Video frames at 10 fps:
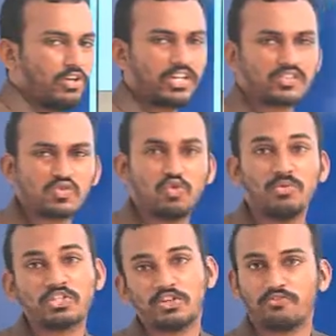much of
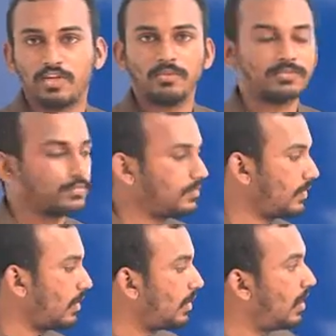time.
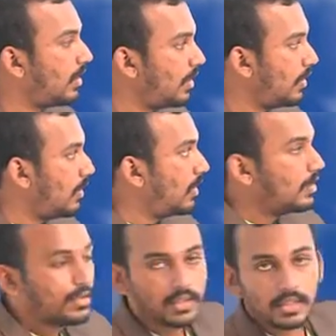In
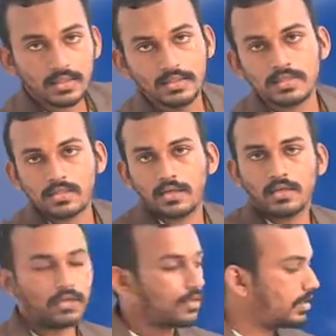this in
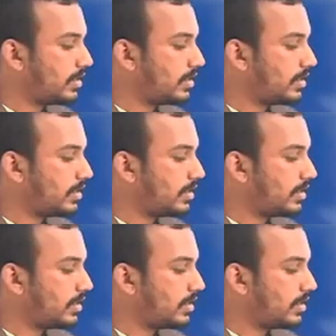situ